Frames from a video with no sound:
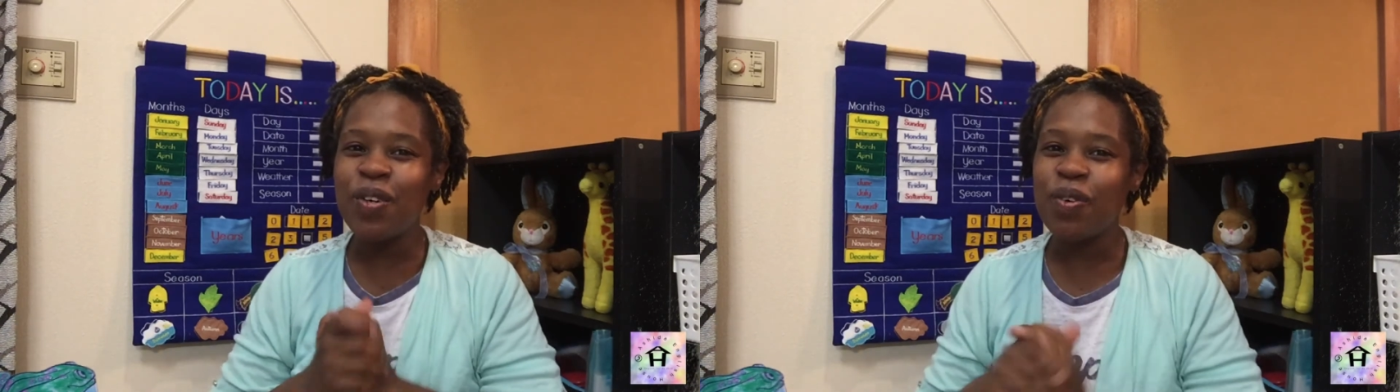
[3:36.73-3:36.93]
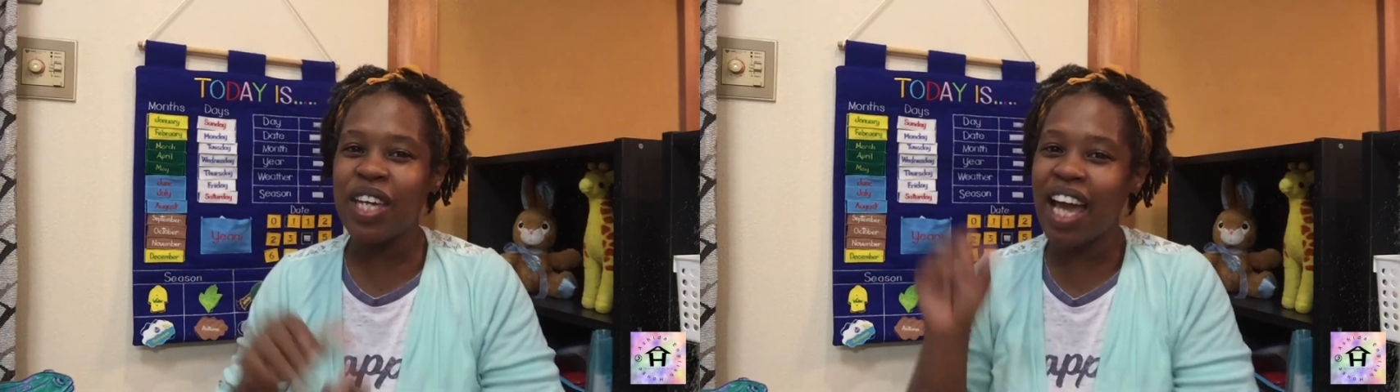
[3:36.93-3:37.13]

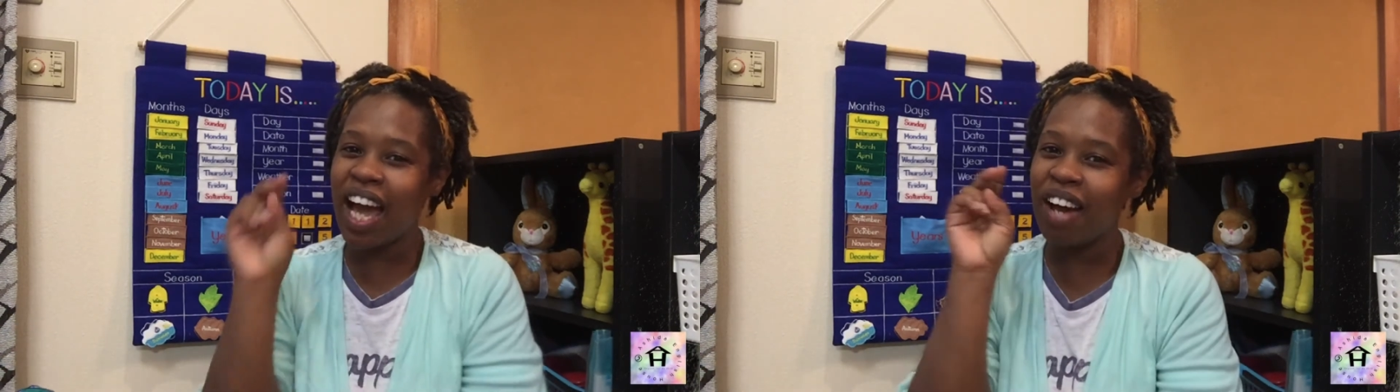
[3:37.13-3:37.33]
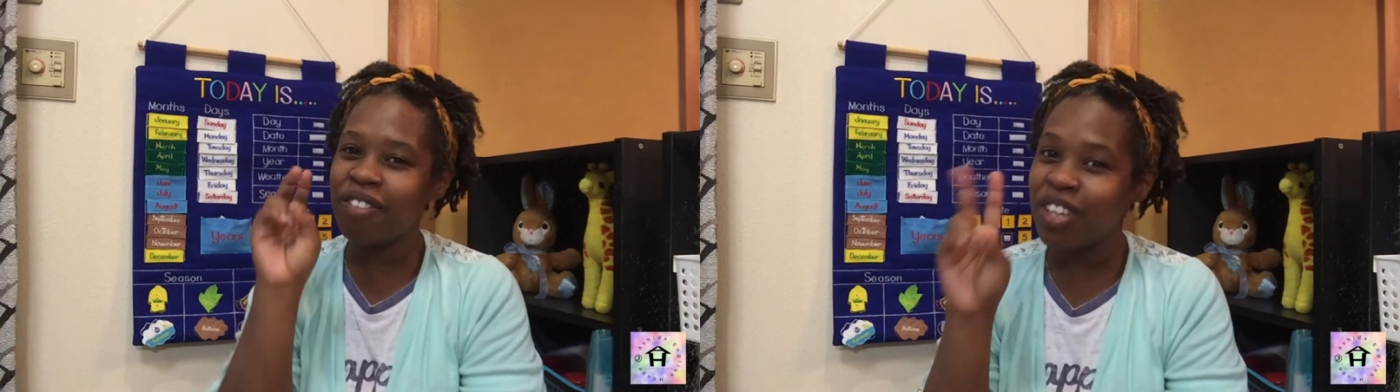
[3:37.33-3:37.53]
we
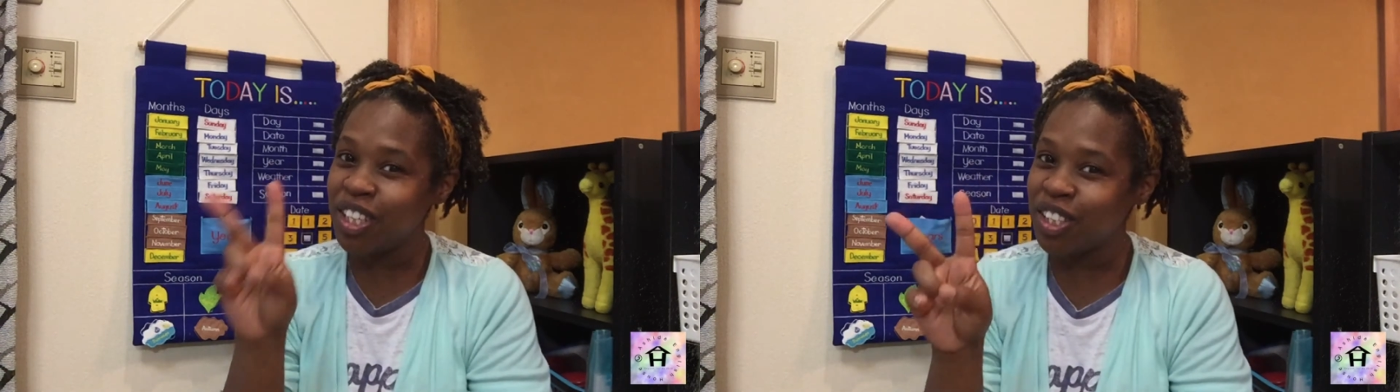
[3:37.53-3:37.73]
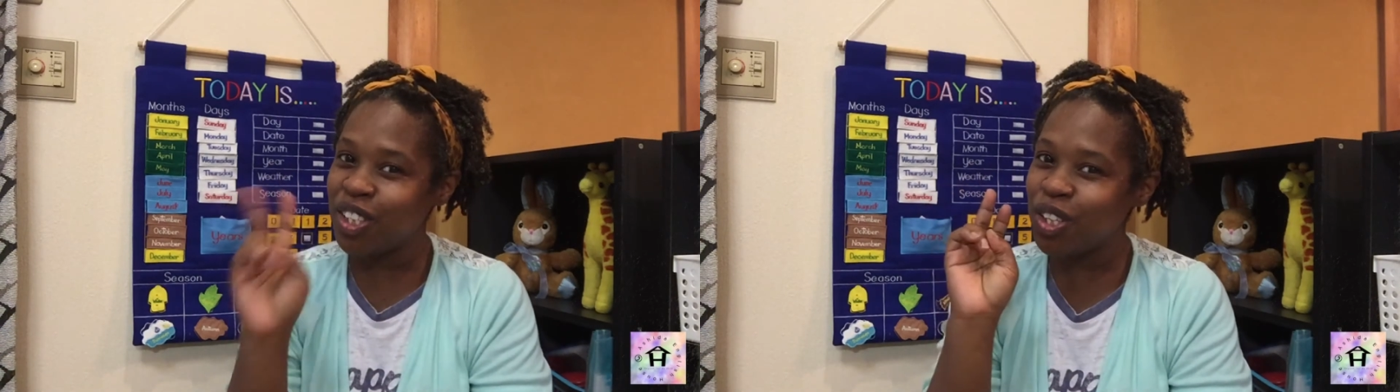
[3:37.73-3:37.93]
have
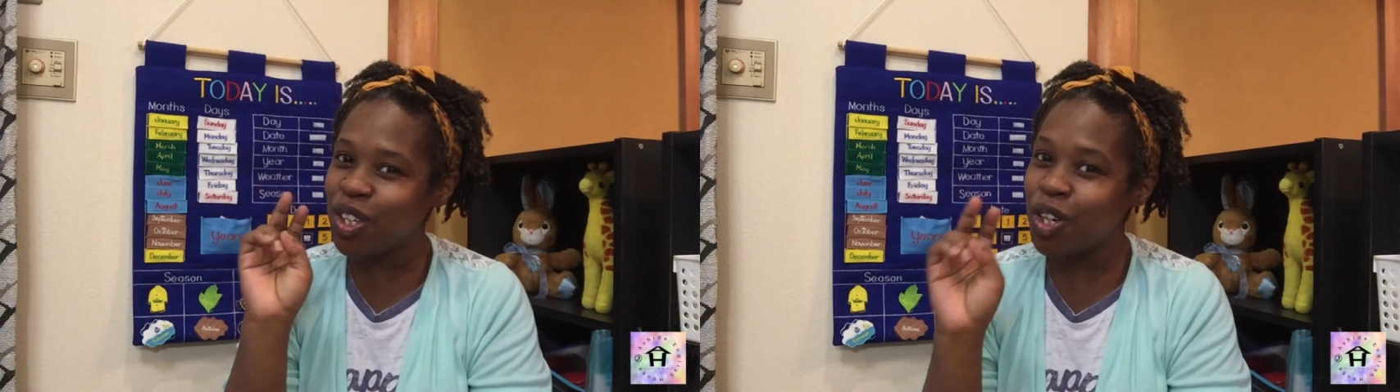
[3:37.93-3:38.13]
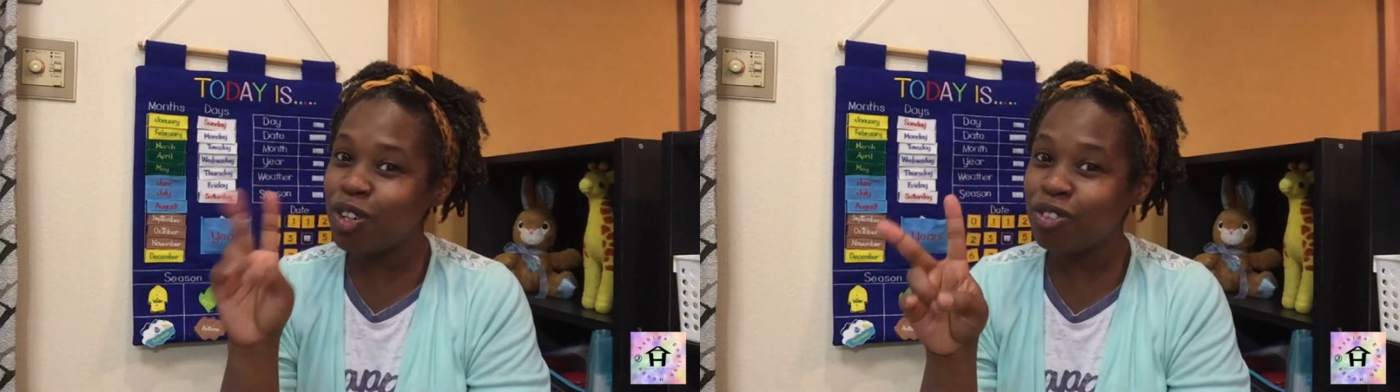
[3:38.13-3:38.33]

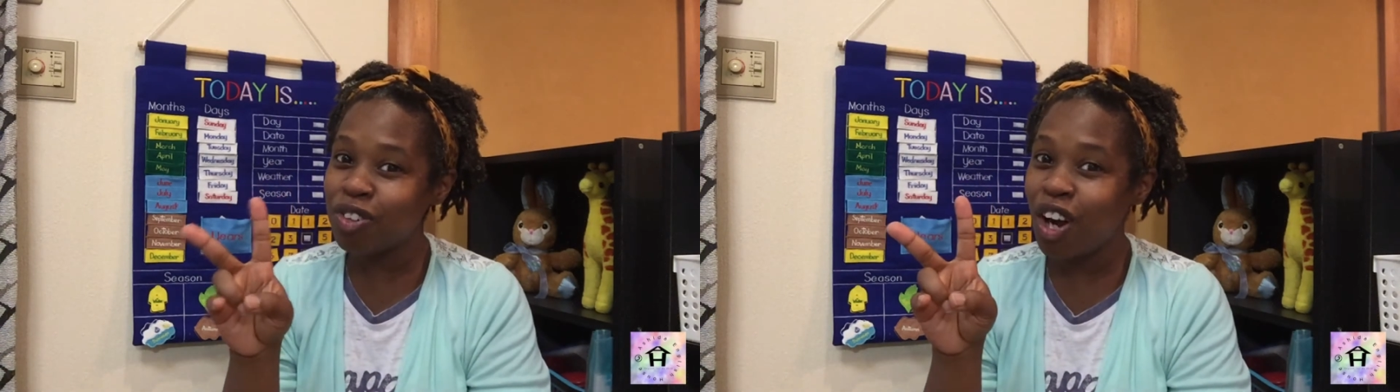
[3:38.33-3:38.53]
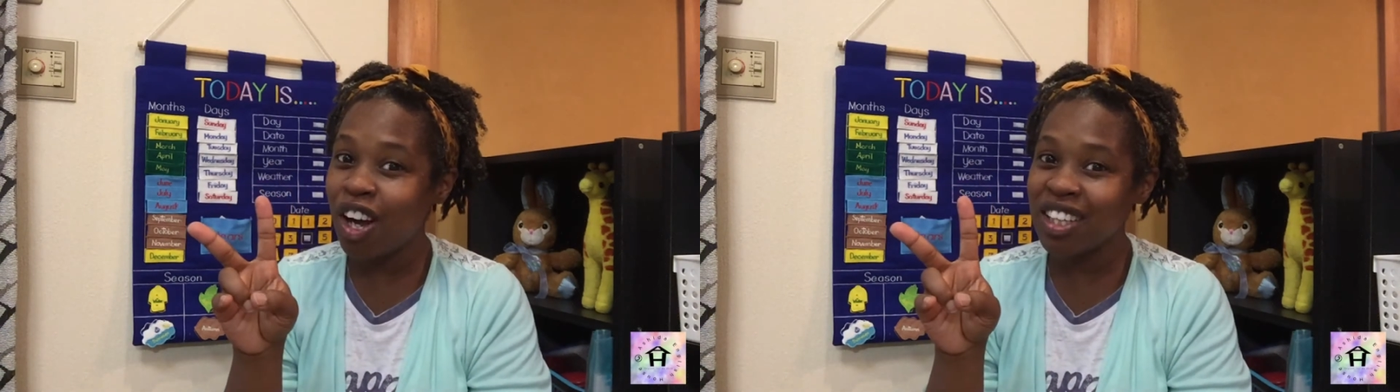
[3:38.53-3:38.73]
two
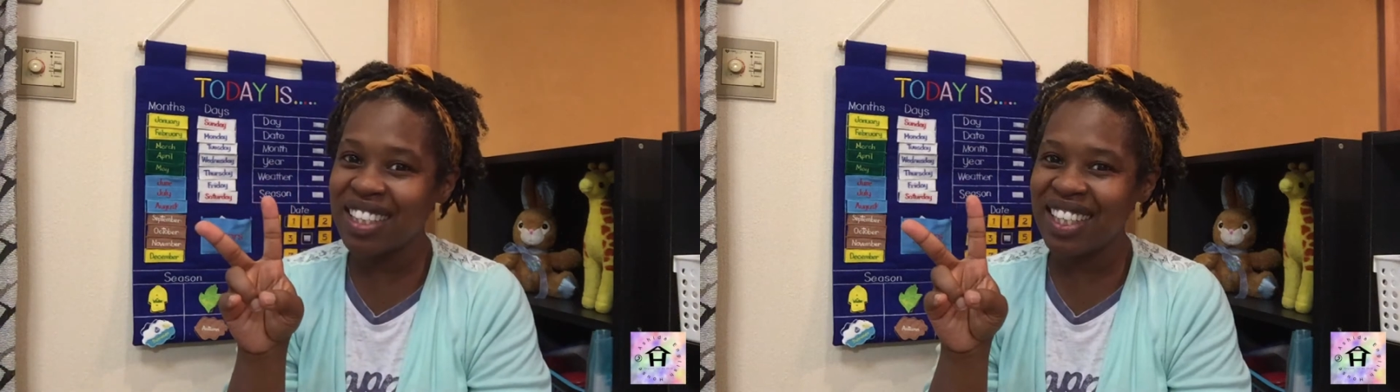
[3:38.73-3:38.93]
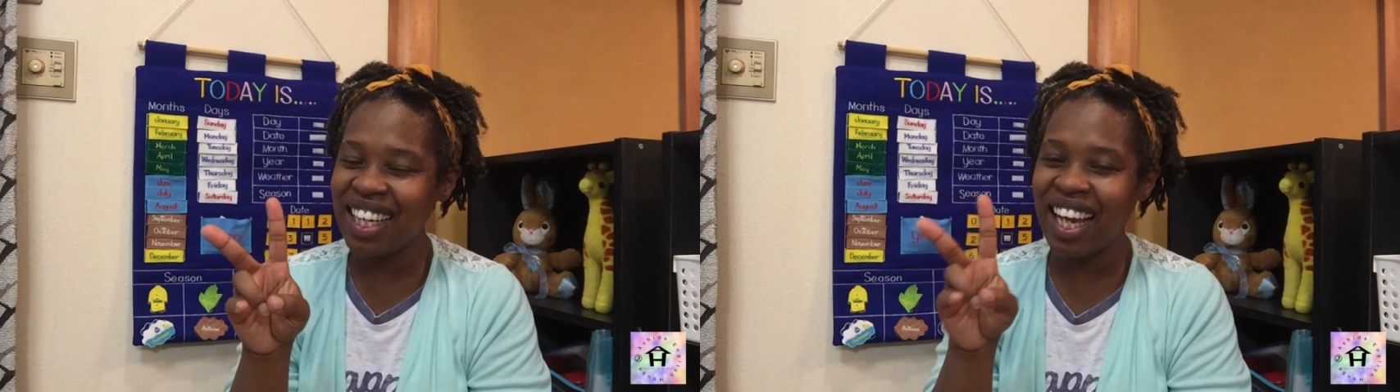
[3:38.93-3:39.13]

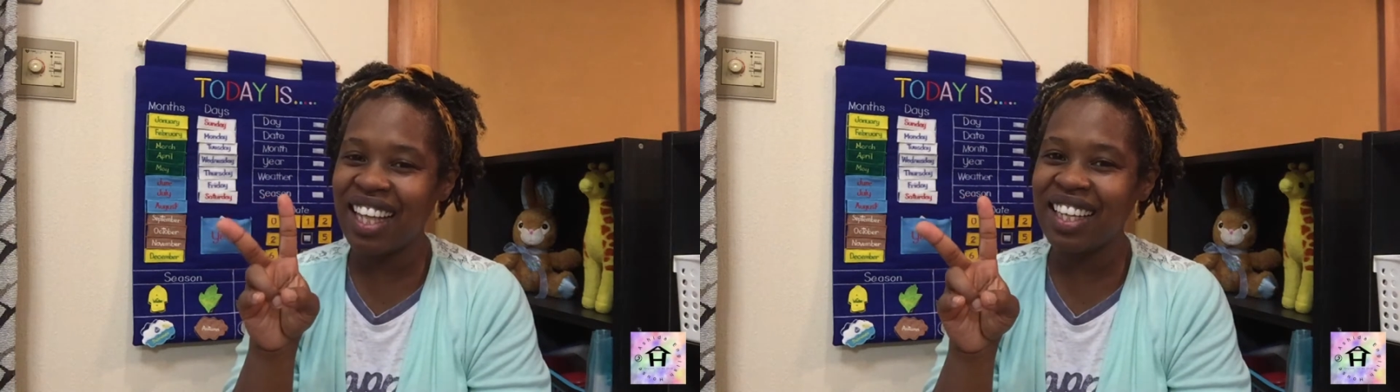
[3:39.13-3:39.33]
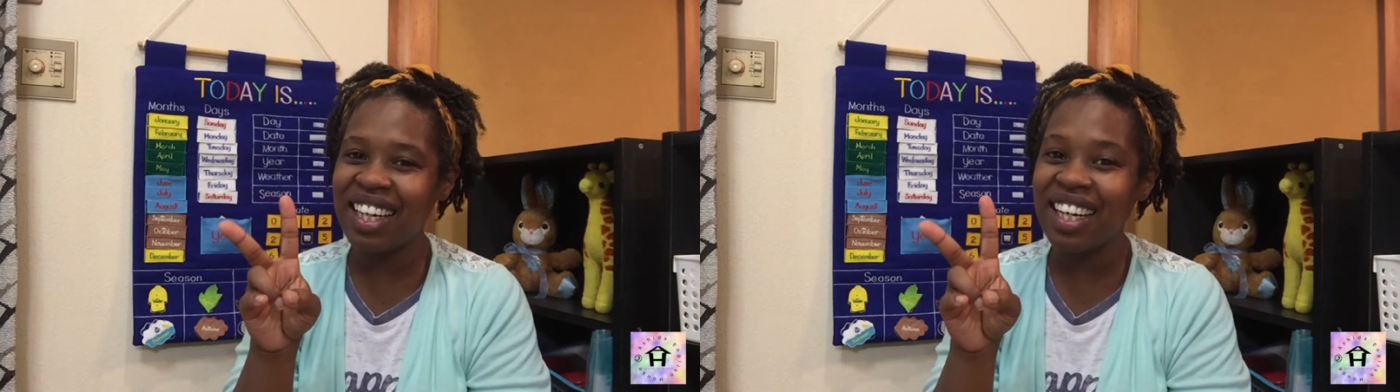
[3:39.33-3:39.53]
frogs to
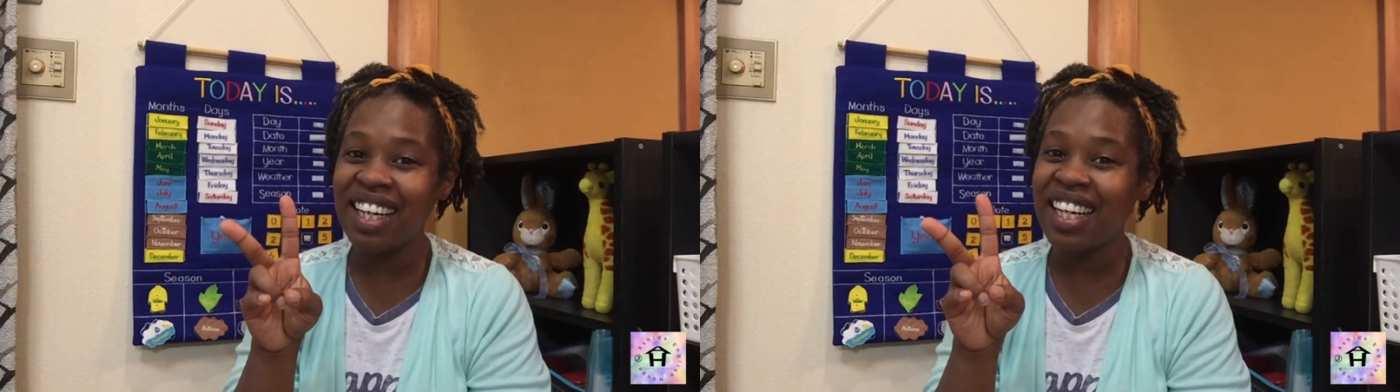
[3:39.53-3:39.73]
color.